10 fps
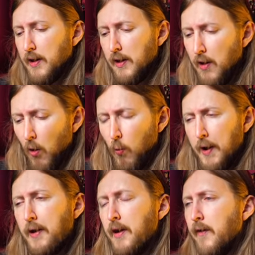no
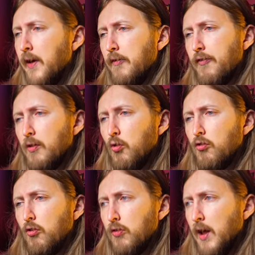way near anything to
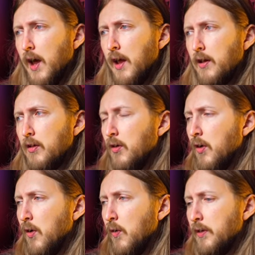sustain, you
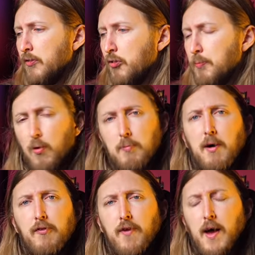know, and support
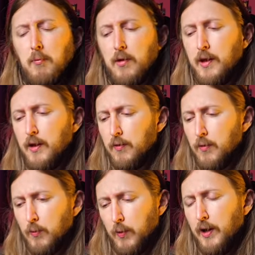my family and
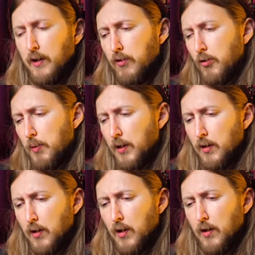what needed to be,
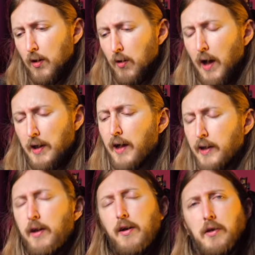you know. I
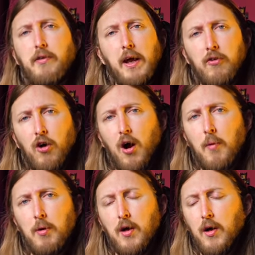needed a day
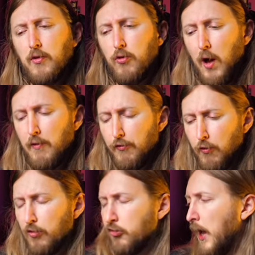job to have a
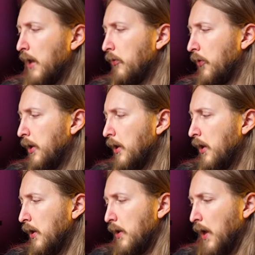full salary.
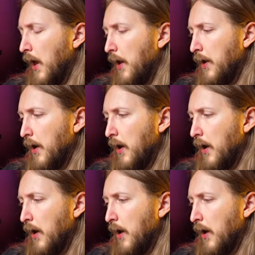And